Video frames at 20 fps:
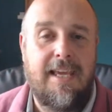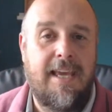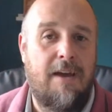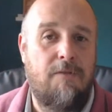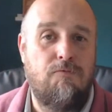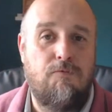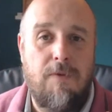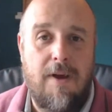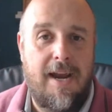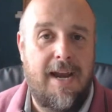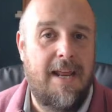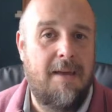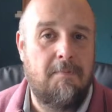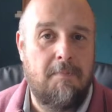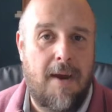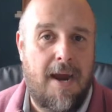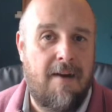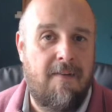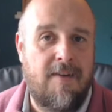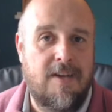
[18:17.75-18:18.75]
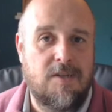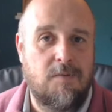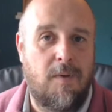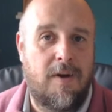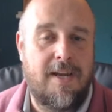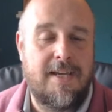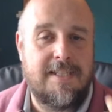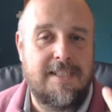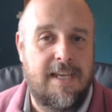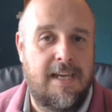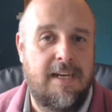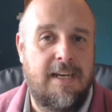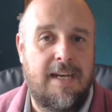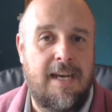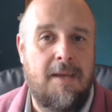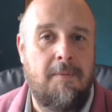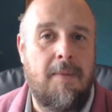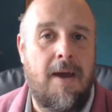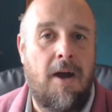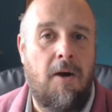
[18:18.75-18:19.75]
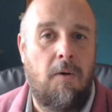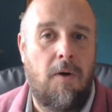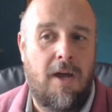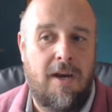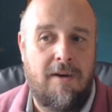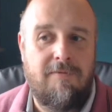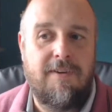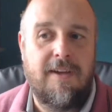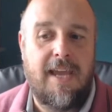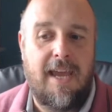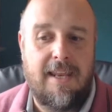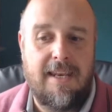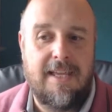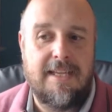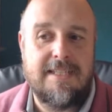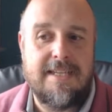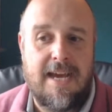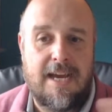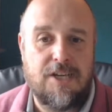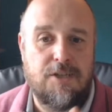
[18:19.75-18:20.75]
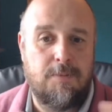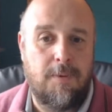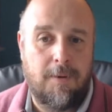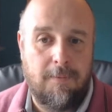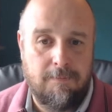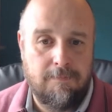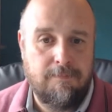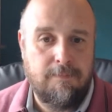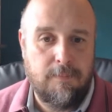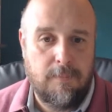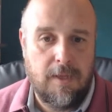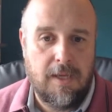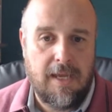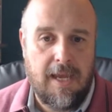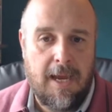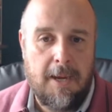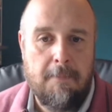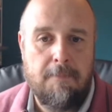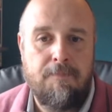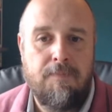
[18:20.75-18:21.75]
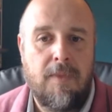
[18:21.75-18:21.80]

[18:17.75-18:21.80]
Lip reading: get really embarrassed when I send an email and forget the attachment. Okay.